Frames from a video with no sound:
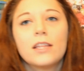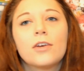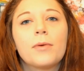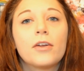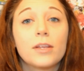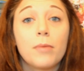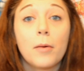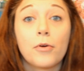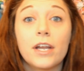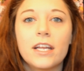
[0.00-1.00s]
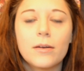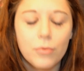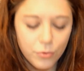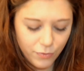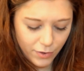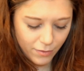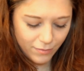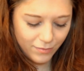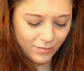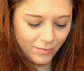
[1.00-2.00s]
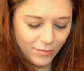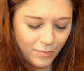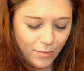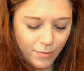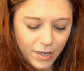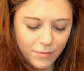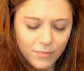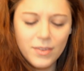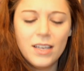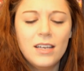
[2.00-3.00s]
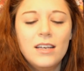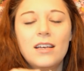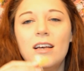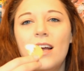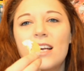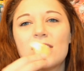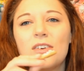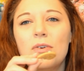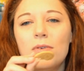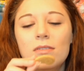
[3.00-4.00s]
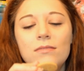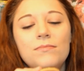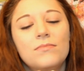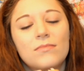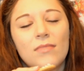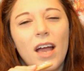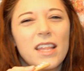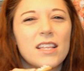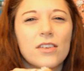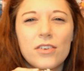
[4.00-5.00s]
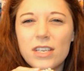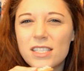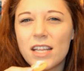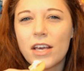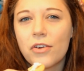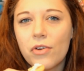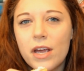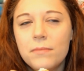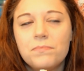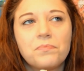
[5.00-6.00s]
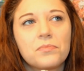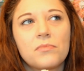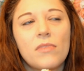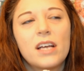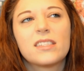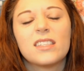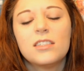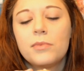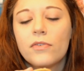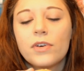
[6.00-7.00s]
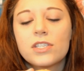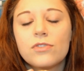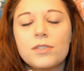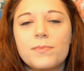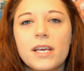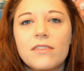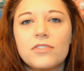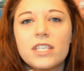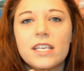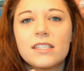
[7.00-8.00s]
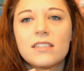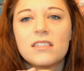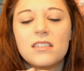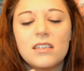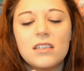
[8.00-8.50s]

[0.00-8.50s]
They're apparently Pomeranian approved. But as a whole, I think the cookie's not that great. It has a little bit of Rice Krispie aftertaste,